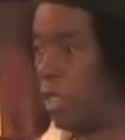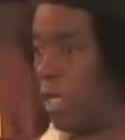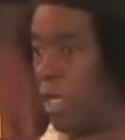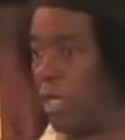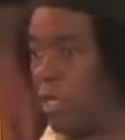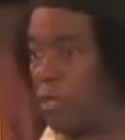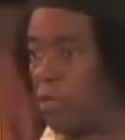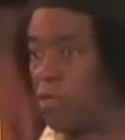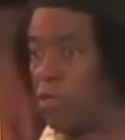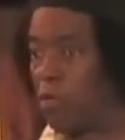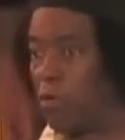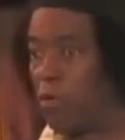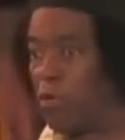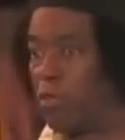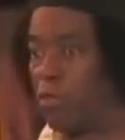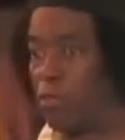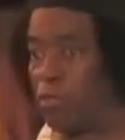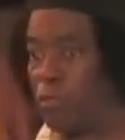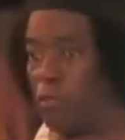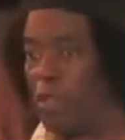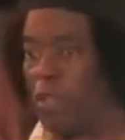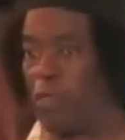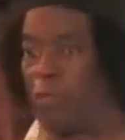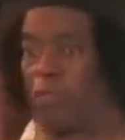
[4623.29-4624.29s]
in
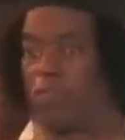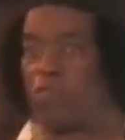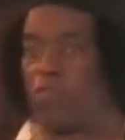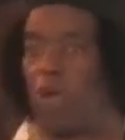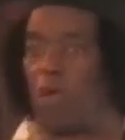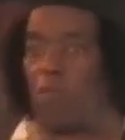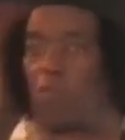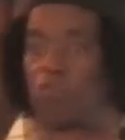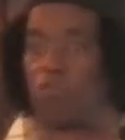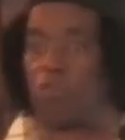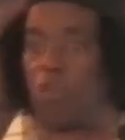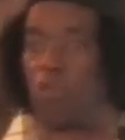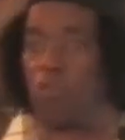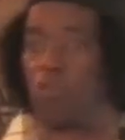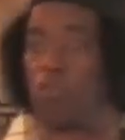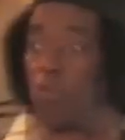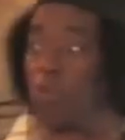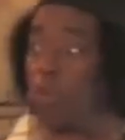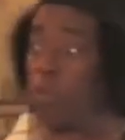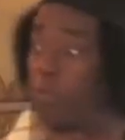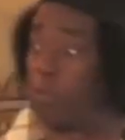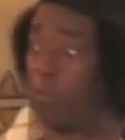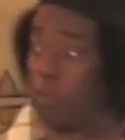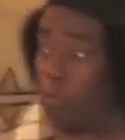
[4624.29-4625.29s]
33, which I'll show
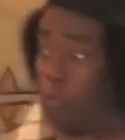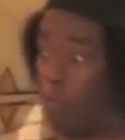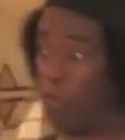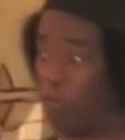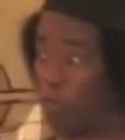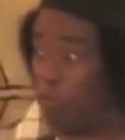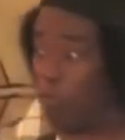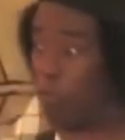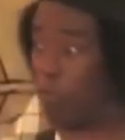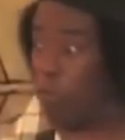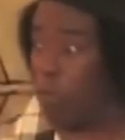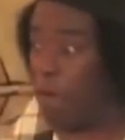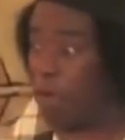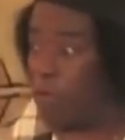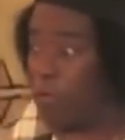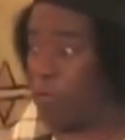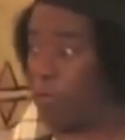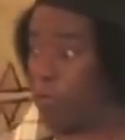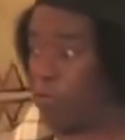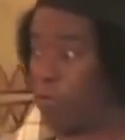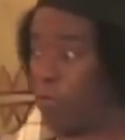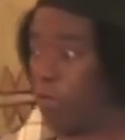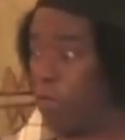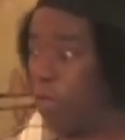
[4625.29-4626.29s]
you in congressional
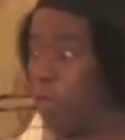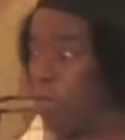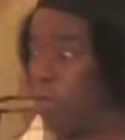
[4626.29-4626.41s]
records